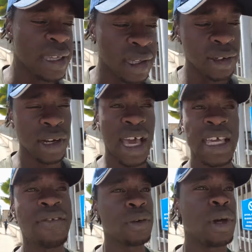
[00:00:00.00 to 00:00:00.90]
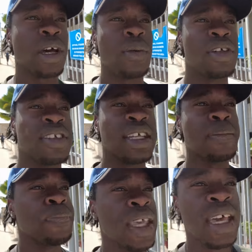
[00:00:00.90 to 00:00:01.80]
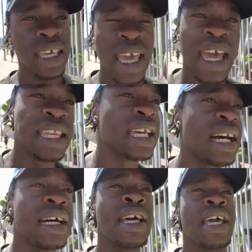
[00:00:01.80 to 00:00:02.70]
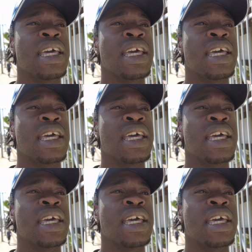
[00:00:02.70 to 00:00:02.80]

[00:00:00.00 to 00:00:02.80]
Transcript: you know, like even when I was in Kenya,